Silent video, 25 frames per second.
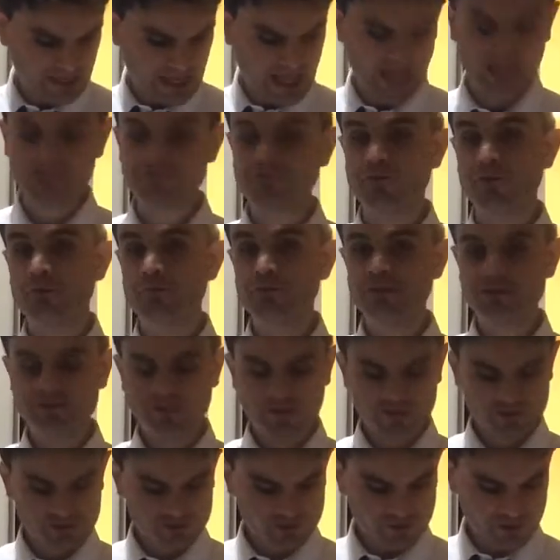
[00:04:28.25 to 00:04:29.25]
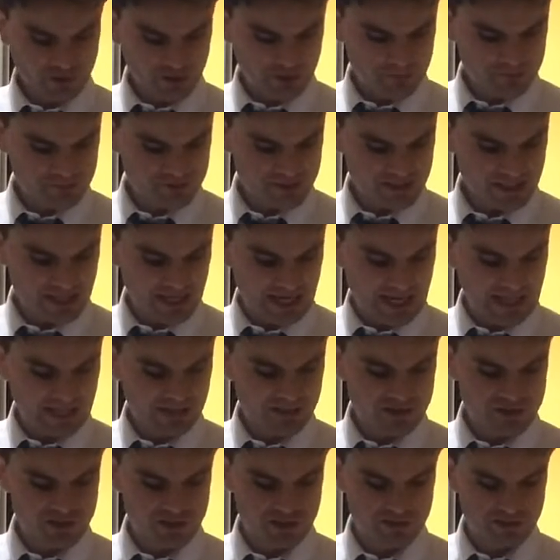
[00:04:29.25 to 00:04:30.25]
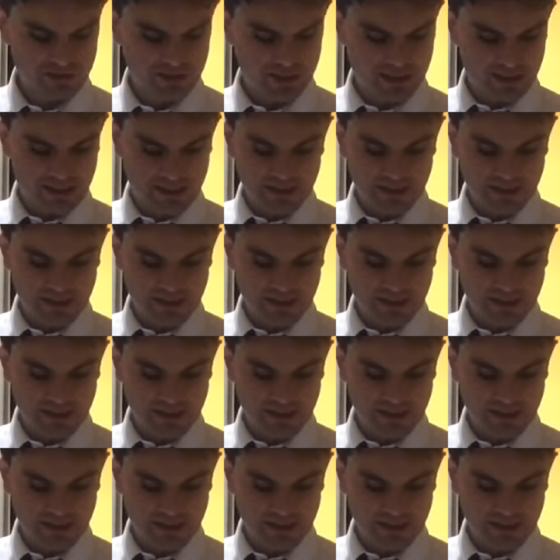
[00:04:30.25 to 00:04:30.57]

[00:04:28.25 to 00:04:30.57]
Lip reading: As for Mr. Trump's election,